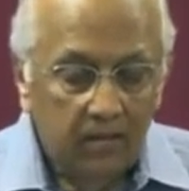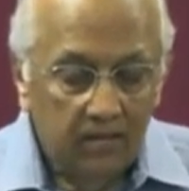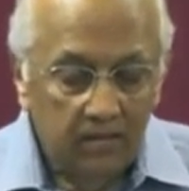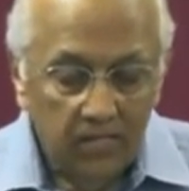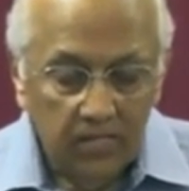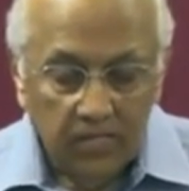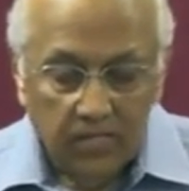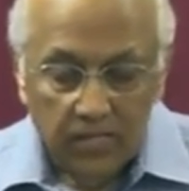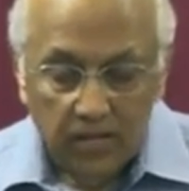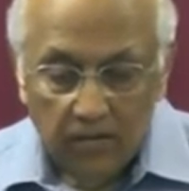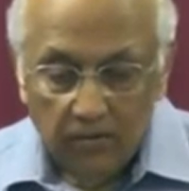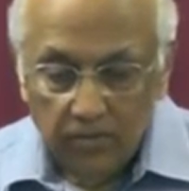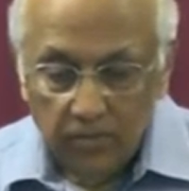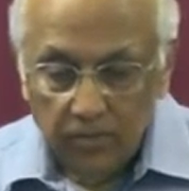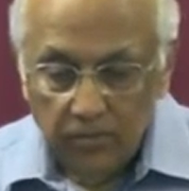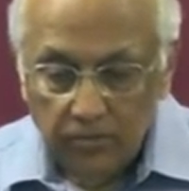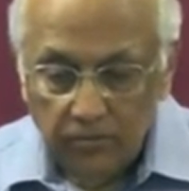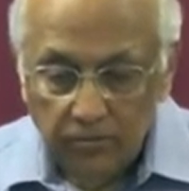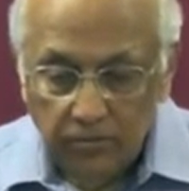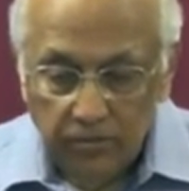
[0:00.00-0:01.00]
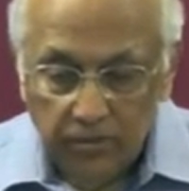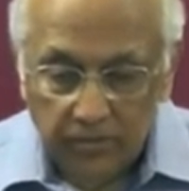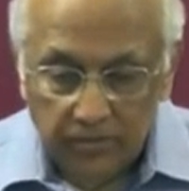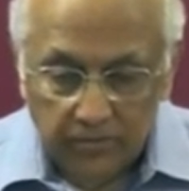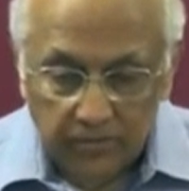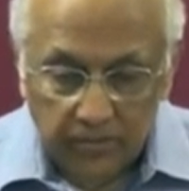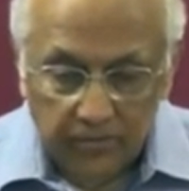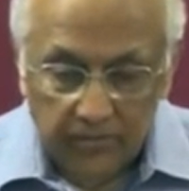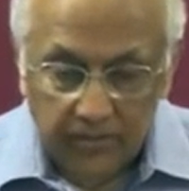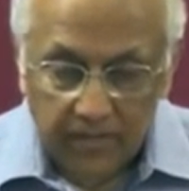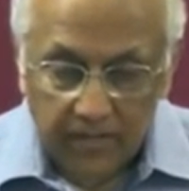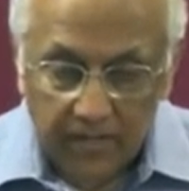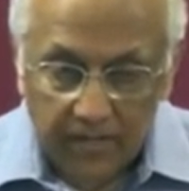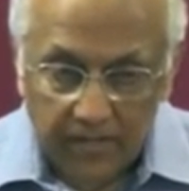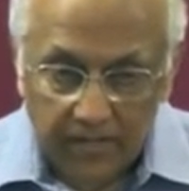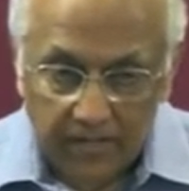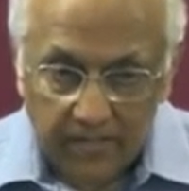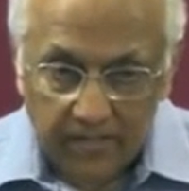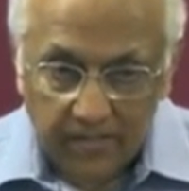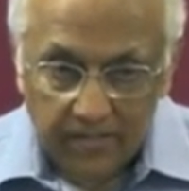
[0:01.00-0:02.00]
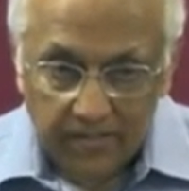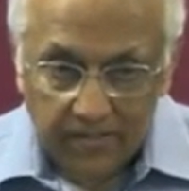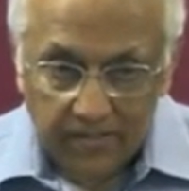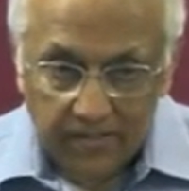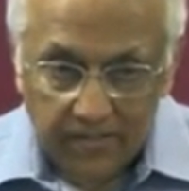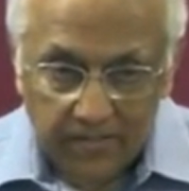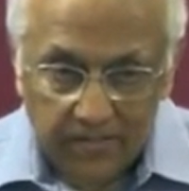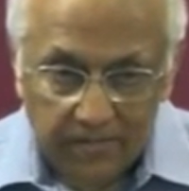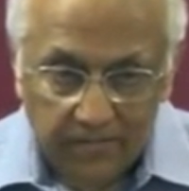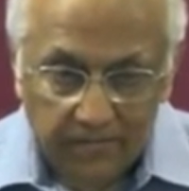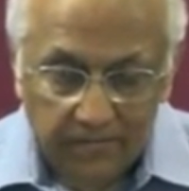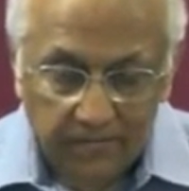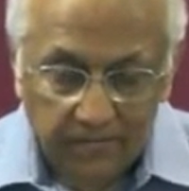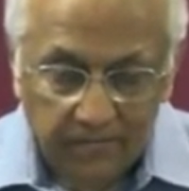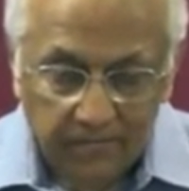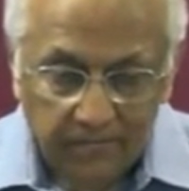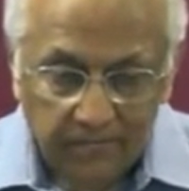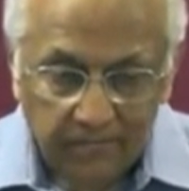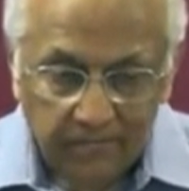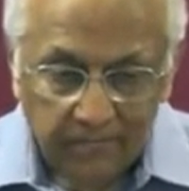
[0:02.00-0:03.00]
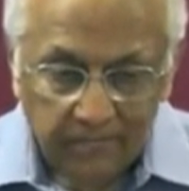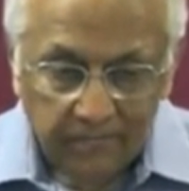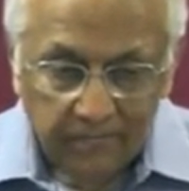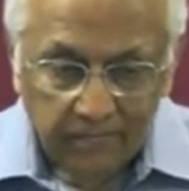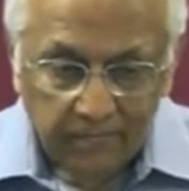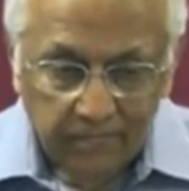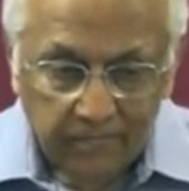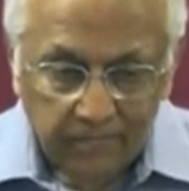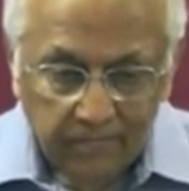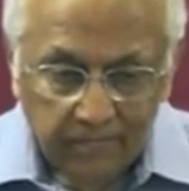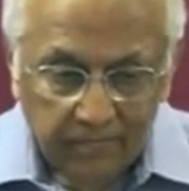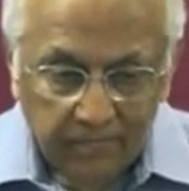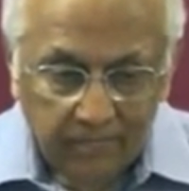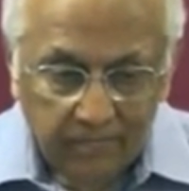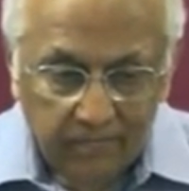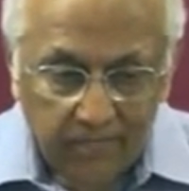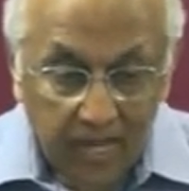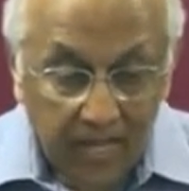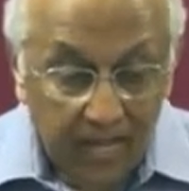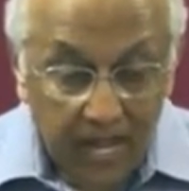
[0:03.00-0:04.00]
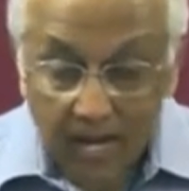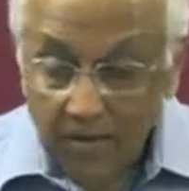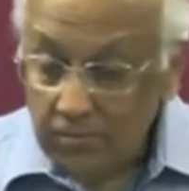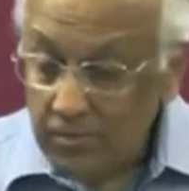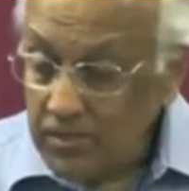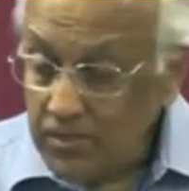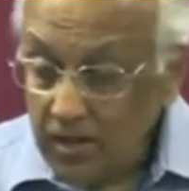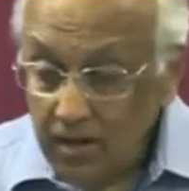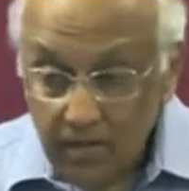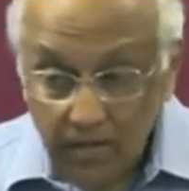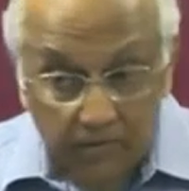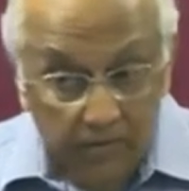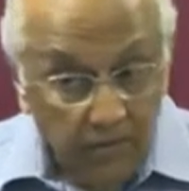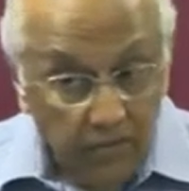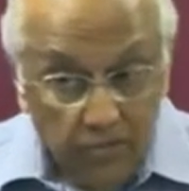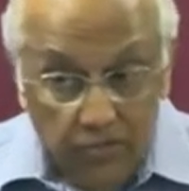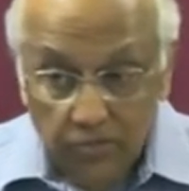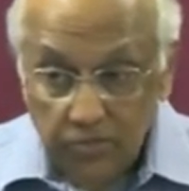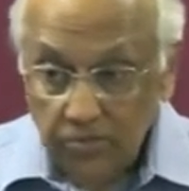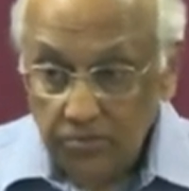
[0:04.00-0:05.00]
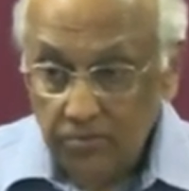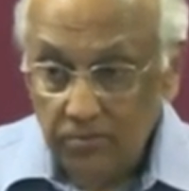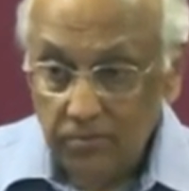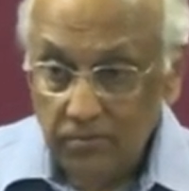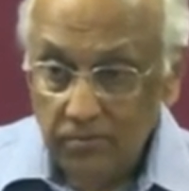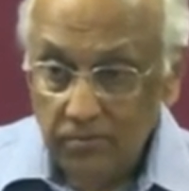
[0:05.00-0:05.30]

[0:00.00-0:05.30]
This is how a true servant of God is. And that was not even a Jew.